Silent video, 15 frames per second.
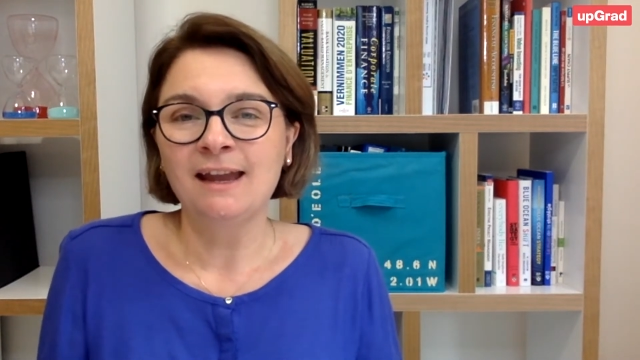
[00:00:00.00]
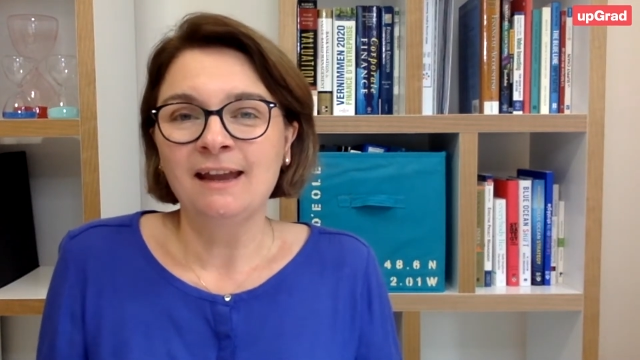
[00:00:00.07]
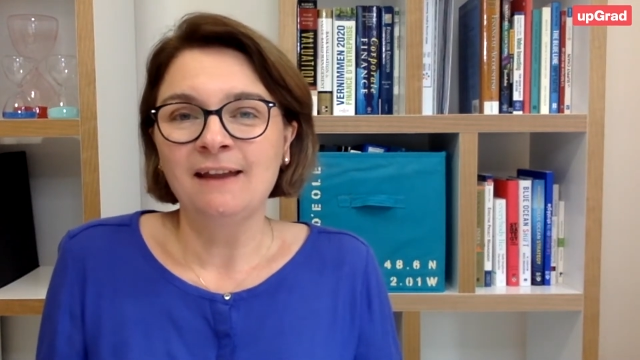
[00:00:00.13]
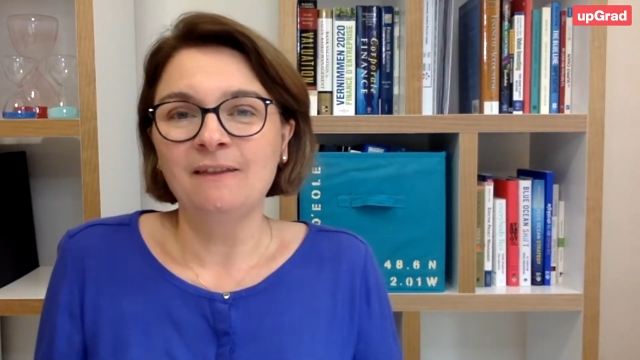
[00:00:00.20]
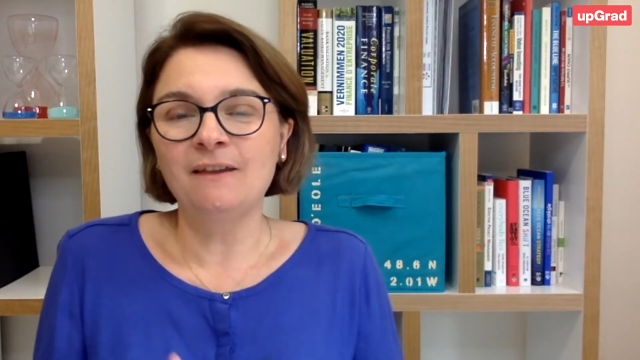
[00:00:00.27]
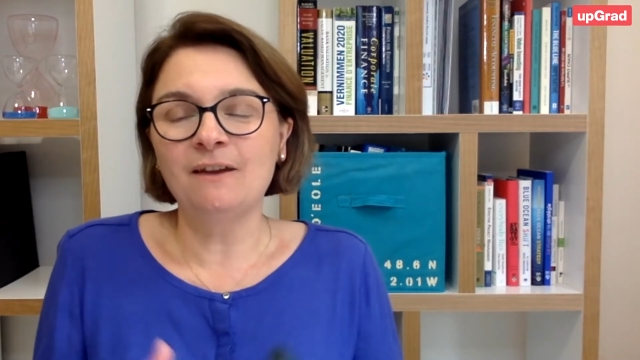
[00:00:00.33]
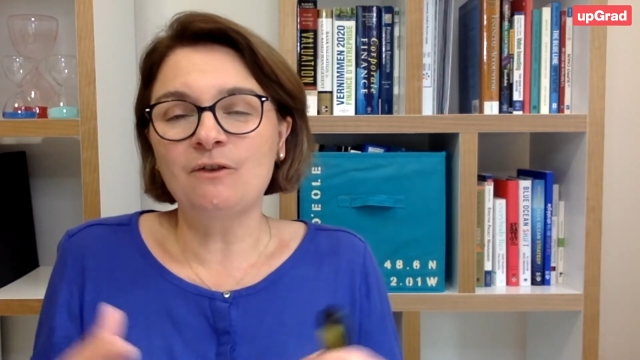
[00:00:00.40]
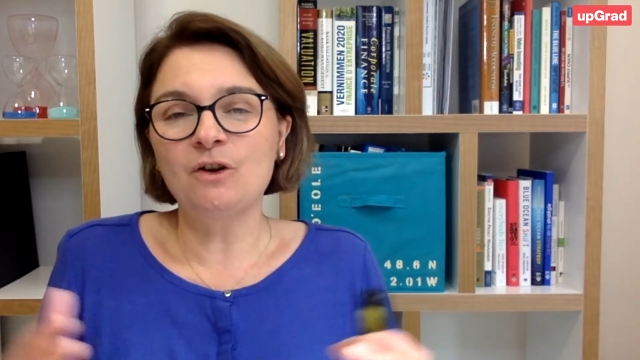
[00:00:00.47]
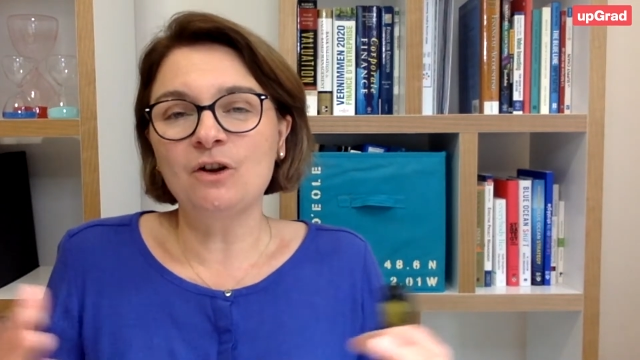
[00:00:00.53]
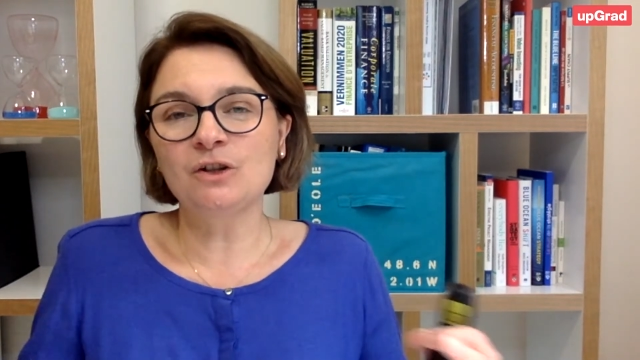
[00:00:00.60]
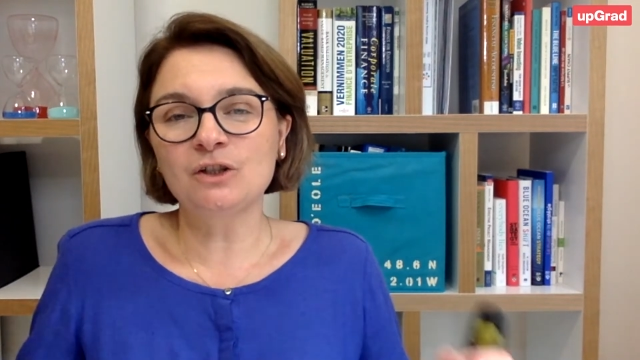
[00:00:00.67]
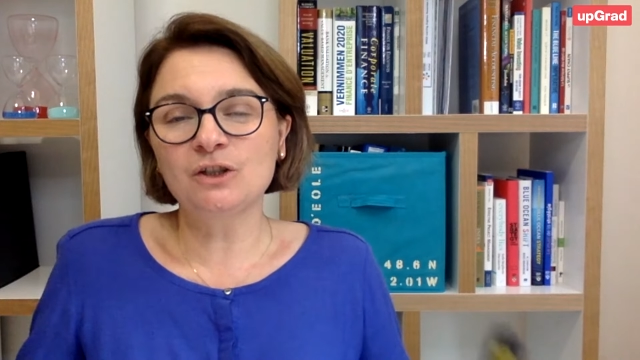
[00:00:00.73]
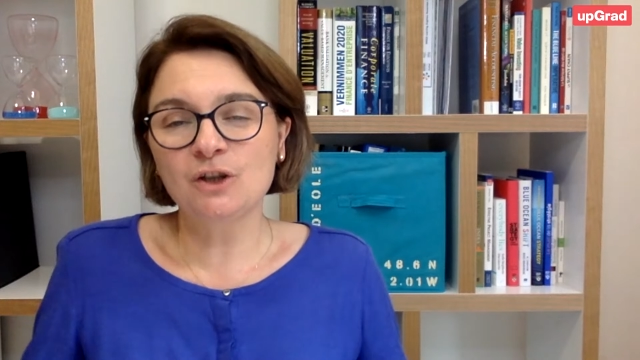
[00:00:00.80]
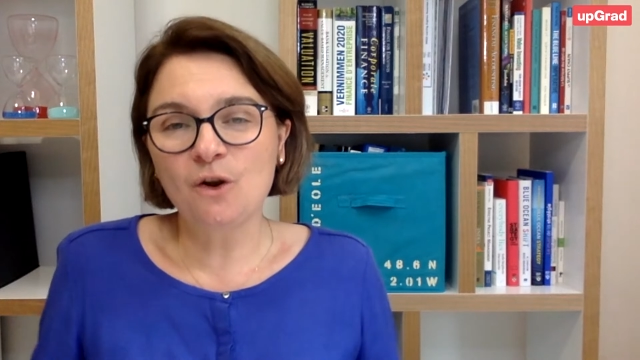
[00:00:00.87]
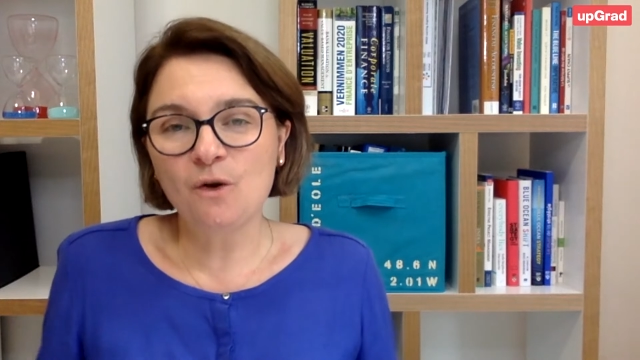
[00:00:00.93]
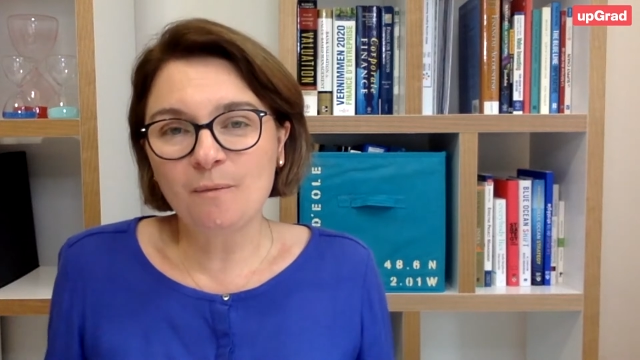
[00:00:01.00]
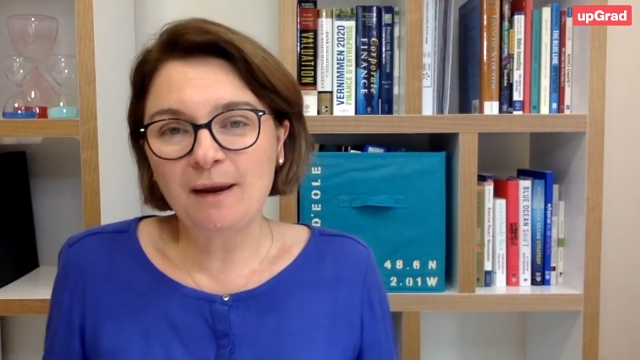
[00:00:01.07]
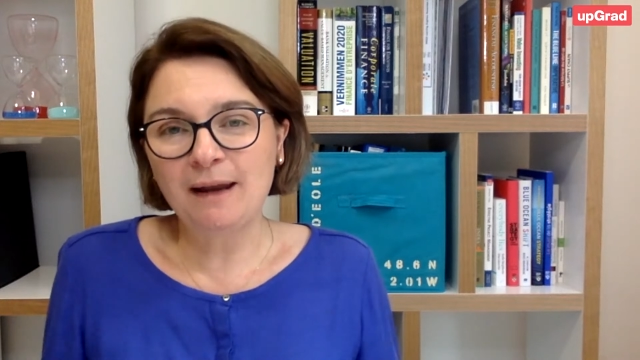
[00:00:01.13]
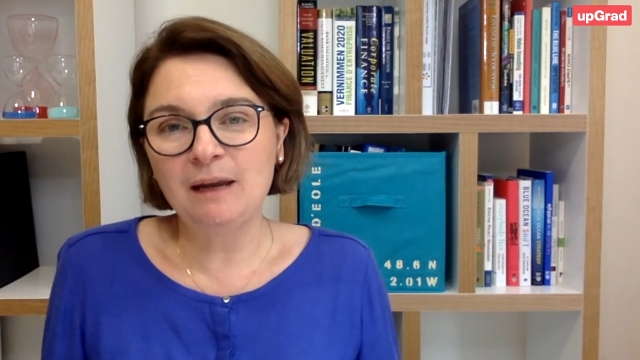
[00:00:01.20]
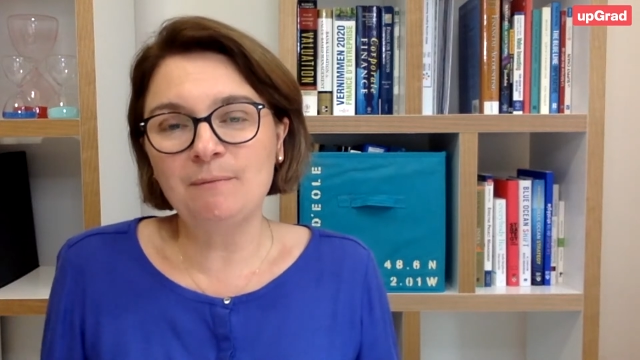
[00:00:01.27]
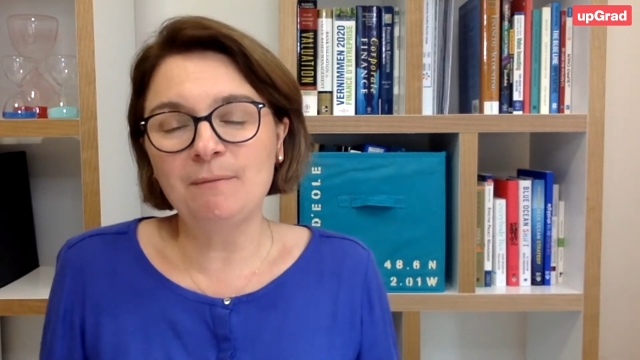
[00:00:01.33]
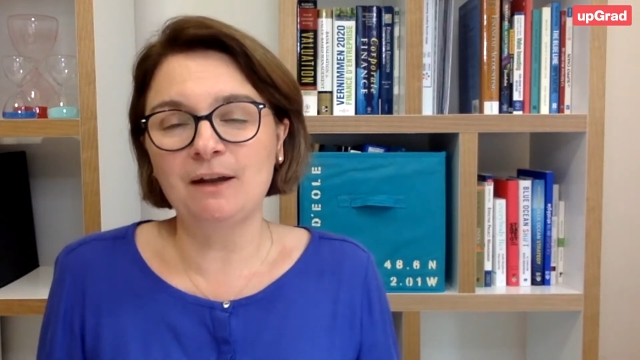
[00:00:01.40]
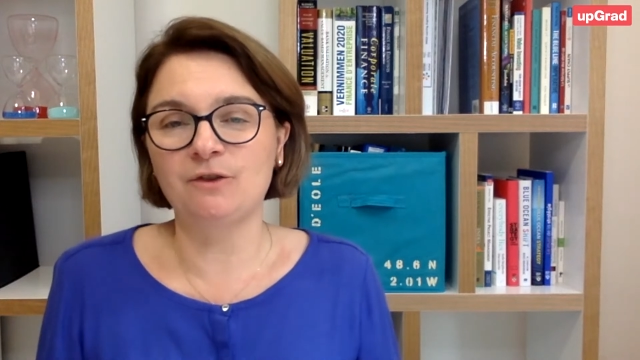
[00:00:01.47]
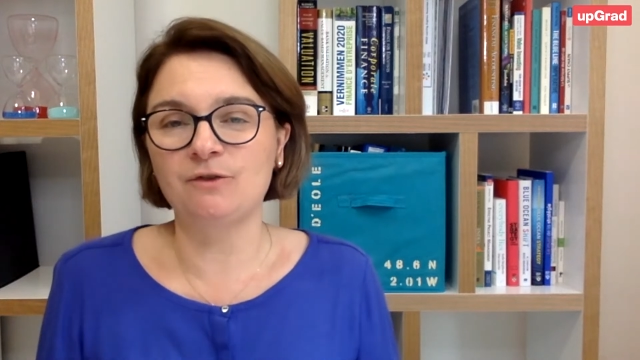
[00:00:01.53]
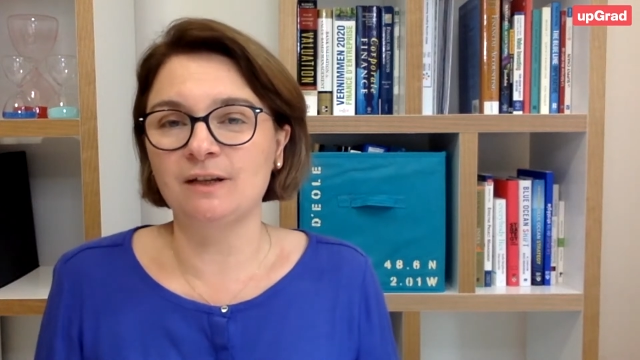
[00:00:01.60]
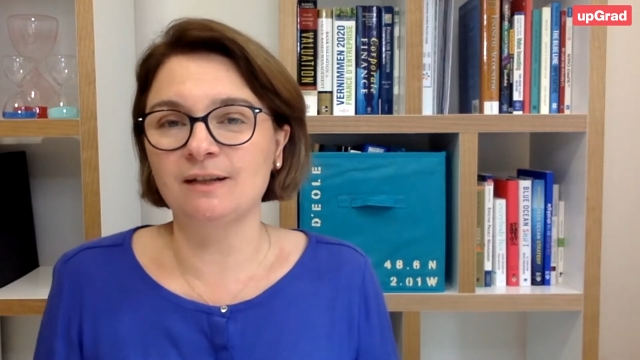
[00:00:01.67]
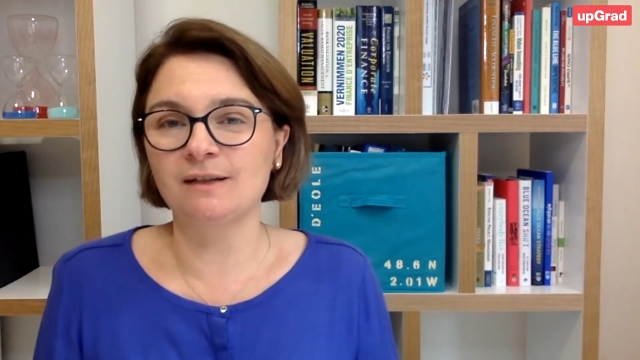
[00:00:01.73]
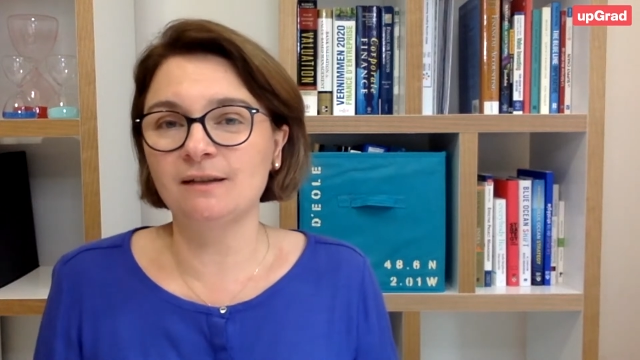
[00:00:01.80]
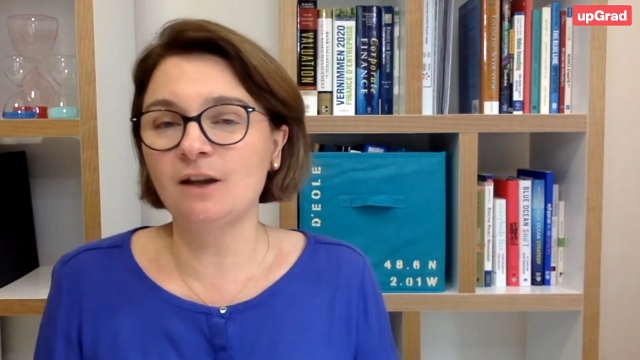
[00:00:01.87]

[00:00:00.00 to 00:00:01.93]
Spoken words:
There are so many metrics.